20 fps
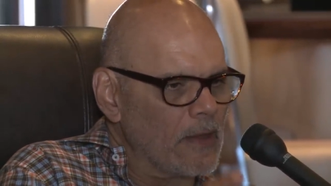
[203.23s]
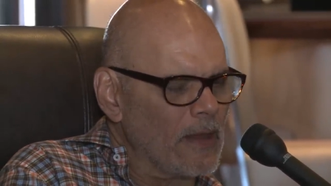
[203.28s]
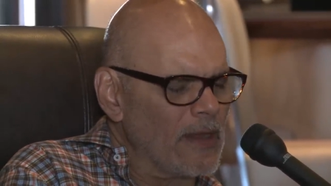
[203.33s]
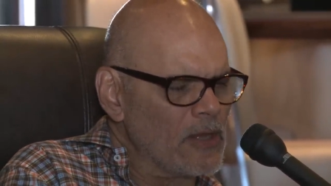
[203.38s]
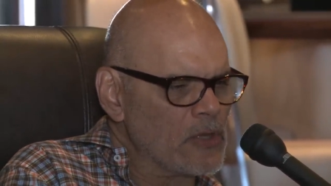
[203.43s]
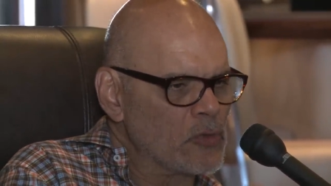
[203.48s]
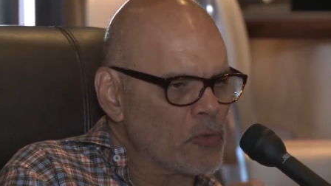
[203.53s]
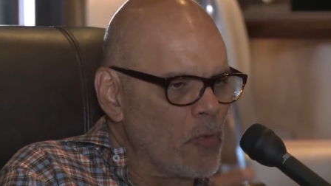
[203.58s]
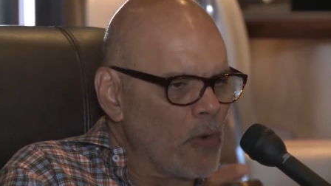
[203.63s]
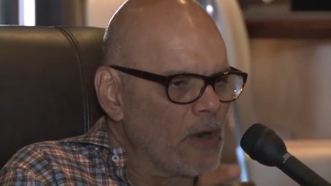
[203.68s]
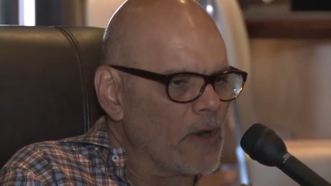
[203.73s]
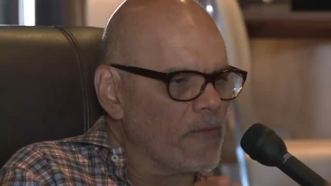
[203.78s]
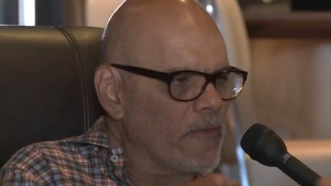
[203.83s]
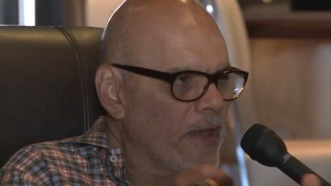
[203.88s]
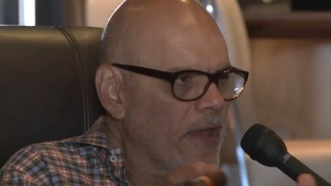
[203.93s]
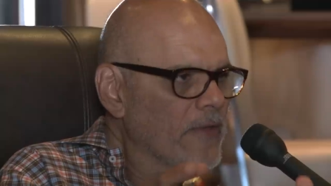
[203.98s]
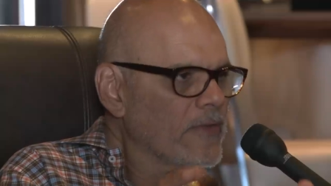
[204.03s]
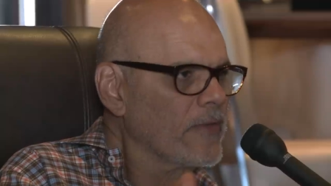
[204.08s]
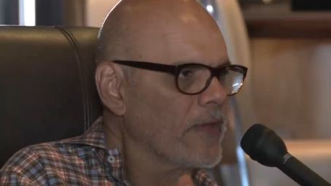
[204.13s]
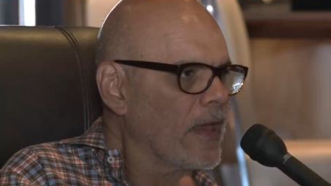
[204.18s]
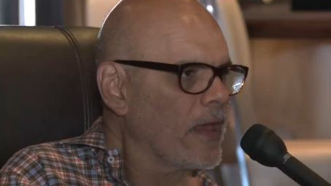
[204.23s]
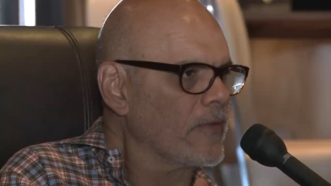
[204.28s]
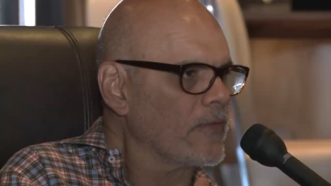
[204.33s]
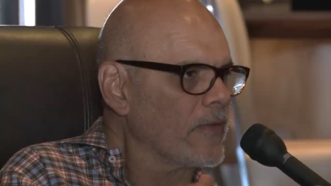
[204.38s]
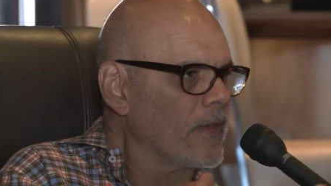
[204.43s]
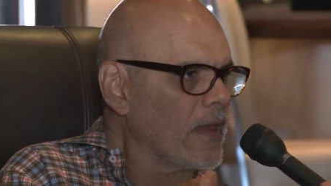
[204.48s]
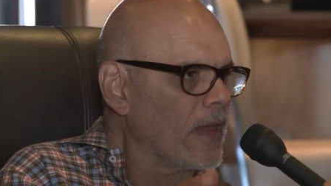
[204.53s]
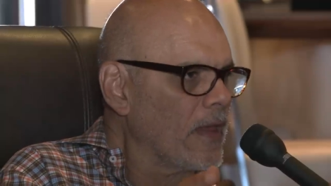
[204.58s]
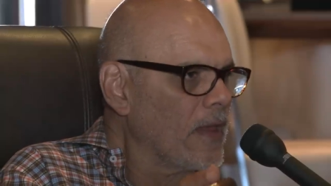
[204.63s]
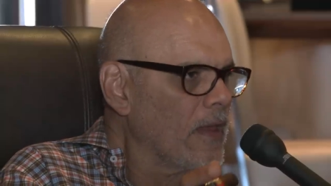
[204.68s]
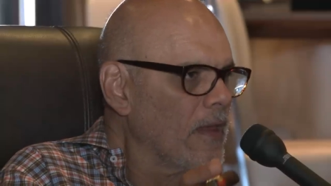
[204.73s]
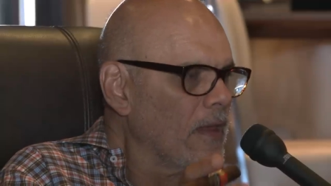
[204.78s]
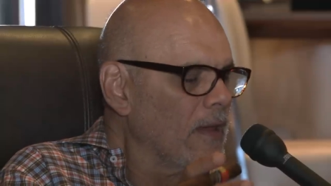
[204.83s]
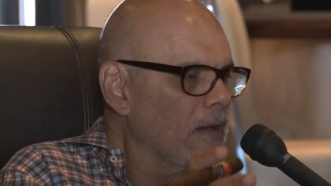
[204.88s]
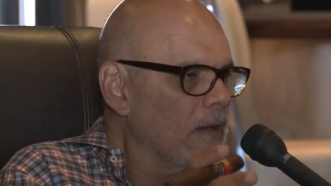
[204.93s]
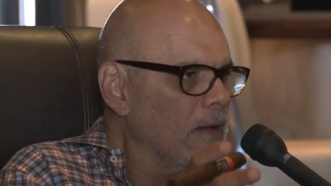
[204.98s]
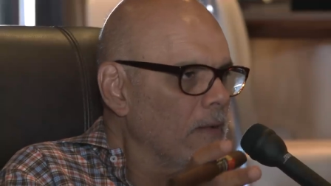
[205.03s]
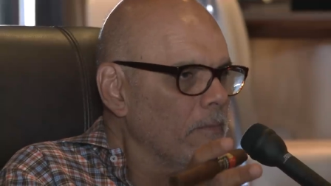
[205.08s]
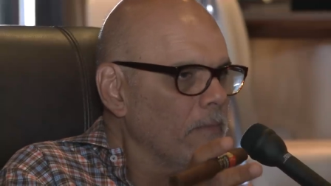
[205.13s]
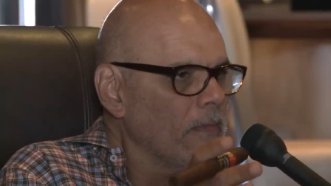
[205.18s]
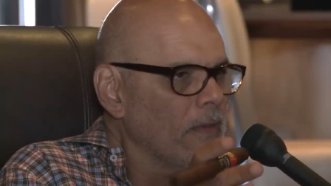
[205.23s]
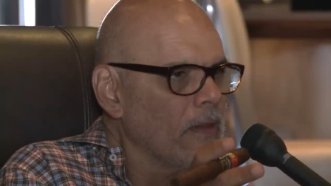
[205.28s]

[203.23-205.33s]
each one of us has a, uh,